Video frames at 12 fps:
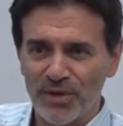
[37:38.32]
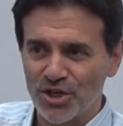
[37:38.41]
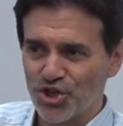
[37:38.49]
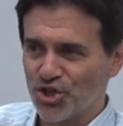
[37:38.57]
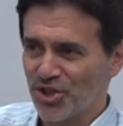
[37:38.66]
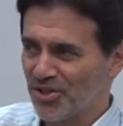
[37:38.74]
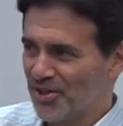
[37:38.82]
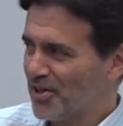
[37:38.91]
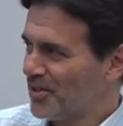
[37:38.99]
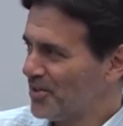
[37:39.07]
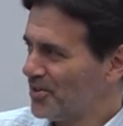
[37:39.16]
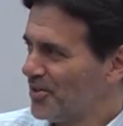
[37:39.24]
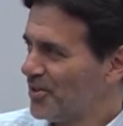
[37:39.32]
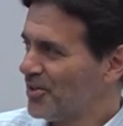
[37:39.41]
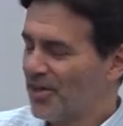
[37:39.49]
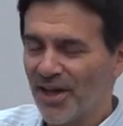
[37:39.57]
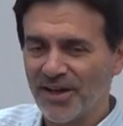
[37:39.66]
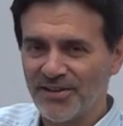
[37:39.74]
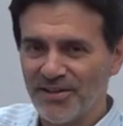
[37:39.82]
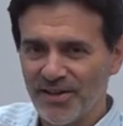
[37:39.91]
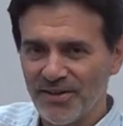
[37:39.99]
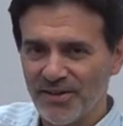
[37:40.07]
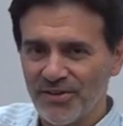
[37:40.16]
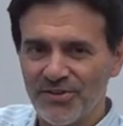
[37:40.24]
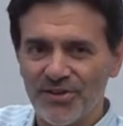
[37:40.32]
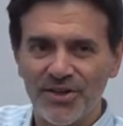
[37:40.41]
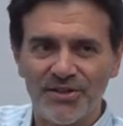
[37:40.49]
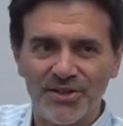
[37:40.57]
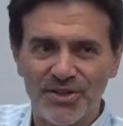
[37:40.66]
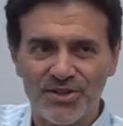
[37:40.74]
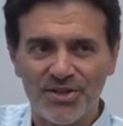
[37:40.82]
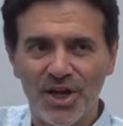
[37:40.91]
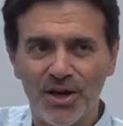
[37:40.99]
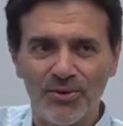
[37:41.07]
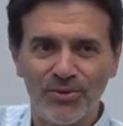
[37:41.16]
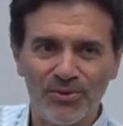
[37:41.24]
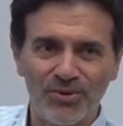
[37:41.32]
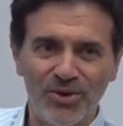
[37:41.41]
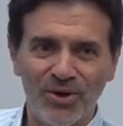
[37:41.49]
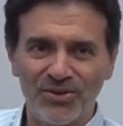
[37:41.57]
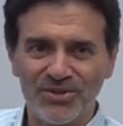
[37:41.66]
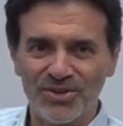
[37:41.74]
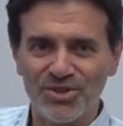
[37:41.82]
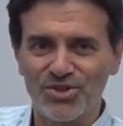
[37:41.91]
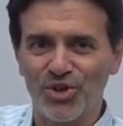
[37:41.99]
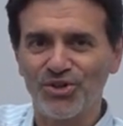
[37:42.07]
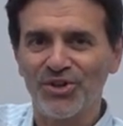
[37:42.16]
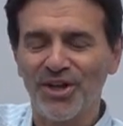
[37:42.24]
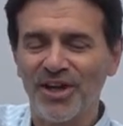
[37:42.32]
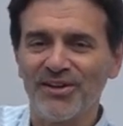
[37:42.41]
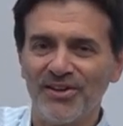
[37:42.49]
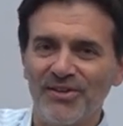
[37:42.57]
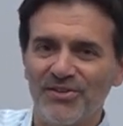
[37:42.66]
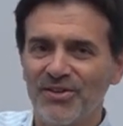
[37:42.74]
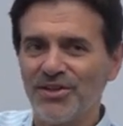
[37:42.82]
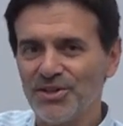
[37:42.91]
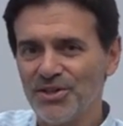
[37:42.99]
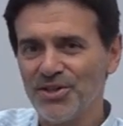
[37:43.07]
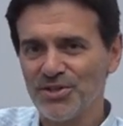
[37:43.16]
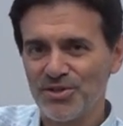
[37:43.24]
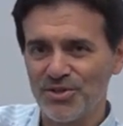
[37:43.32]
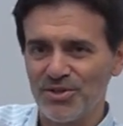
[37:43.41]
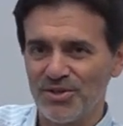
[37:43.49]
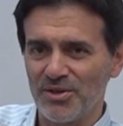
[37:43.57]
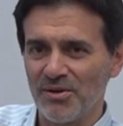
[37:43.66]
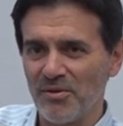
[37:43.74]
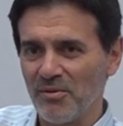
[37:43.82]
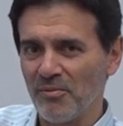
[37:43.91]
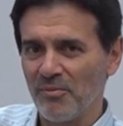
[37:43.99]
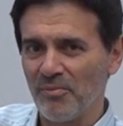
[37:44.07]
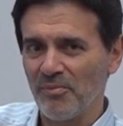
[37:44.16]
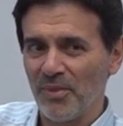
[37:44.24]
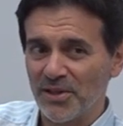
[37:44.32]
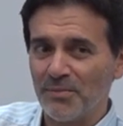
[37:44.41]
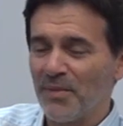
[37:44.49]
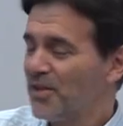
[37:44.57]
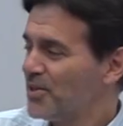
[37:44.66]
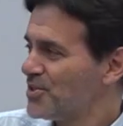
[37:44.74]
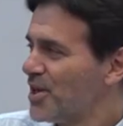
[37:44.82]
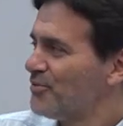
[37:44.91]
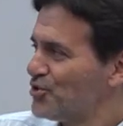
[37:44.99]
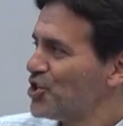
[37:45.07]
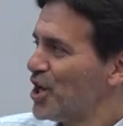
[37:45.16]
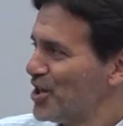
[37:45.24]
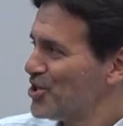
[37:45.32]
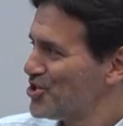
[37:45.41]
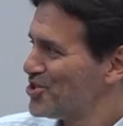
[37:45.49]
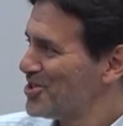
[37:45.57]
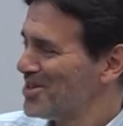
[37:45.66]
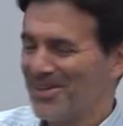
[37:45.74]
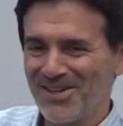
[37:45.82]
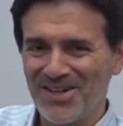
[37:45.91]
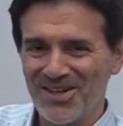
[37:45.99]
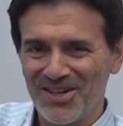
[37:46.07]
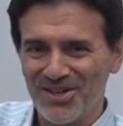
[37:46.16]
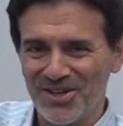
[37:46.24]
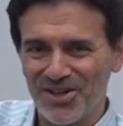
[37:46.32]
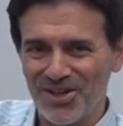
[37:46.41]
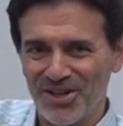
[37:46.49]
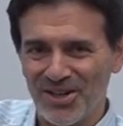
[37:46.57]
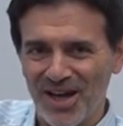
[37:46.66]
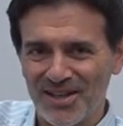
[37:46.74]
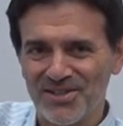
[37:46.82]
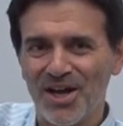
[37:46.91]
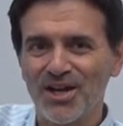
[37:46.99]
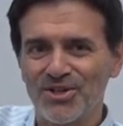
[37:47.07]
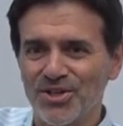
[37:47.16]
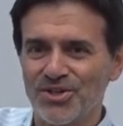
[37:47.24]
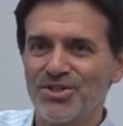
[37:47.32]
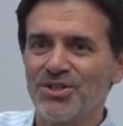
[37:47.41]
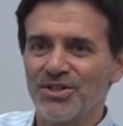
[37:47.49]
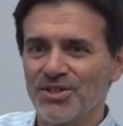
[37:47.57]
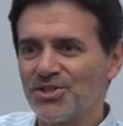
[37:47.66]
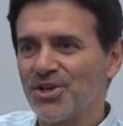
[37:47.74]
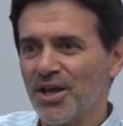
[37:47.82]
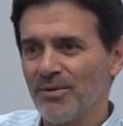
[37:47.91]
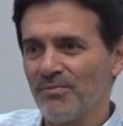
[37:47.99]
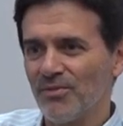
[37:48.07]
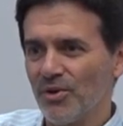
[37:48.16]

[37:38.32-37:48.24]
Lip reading: mentioned the 1930s, how this is not the 1930s, but the methods have changed. The attacks are still the same.